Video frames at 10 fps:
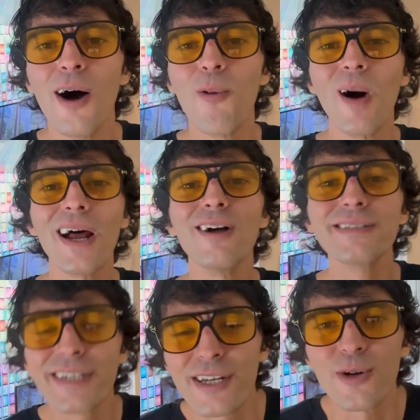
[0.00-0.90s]
What else
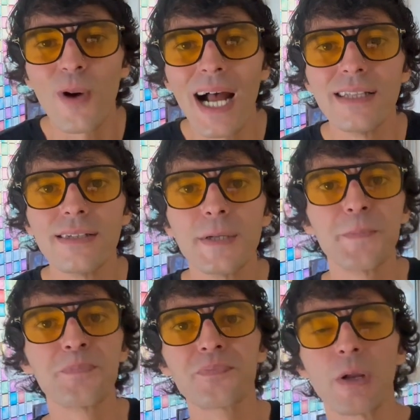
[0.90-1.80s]
can you rent
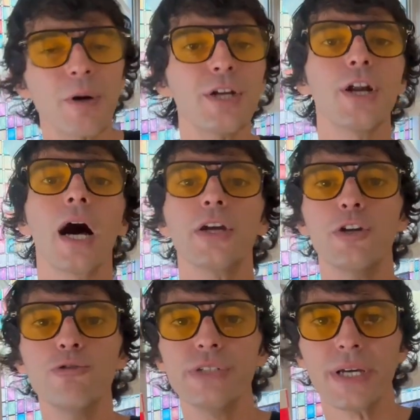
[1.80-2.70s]
when you're not
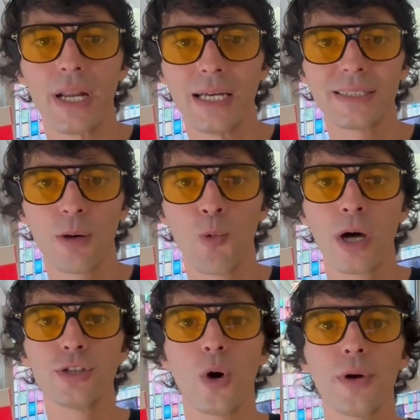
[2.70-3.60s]
using it? I said,
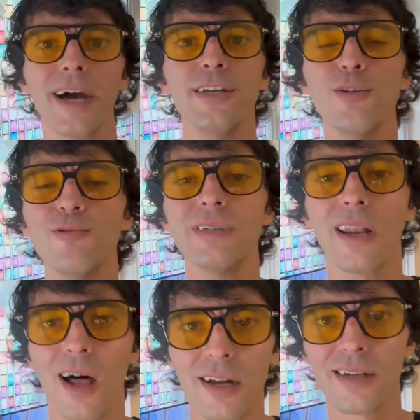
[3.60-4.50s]
what don't I use a
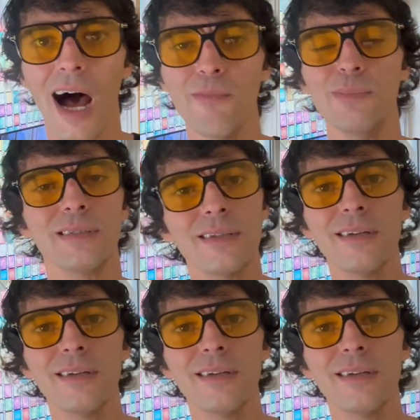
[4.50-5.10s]
lot of times?